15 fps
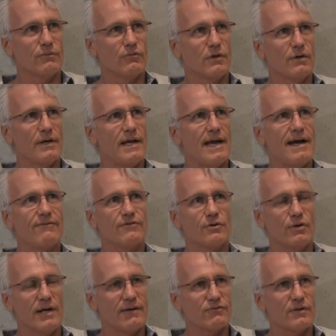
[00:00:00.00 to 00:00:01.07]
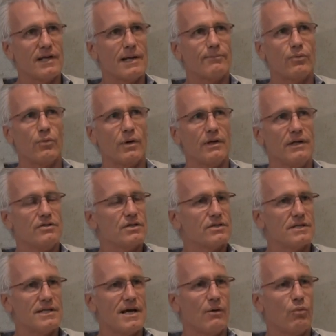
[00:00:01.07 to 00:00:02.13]
really after after that point, and
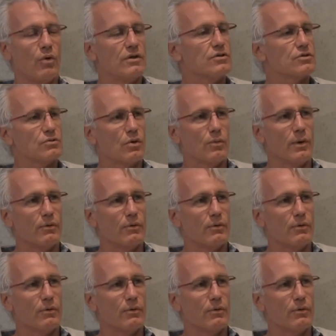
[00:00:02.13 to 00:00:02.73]
just in that one store,